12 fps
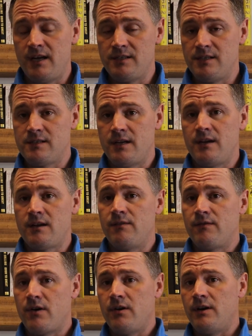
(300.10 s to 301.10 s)
days as they
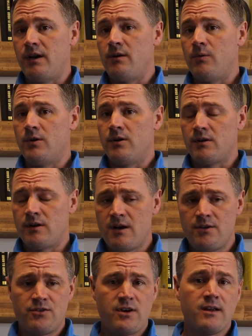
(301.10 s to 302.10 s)
convert and they go under
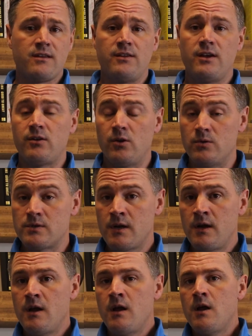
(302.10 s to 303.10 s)
contract and they close.
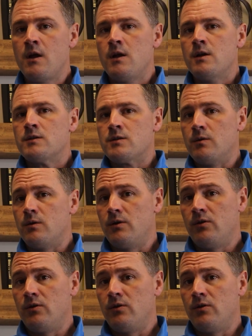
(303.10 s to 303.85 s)
So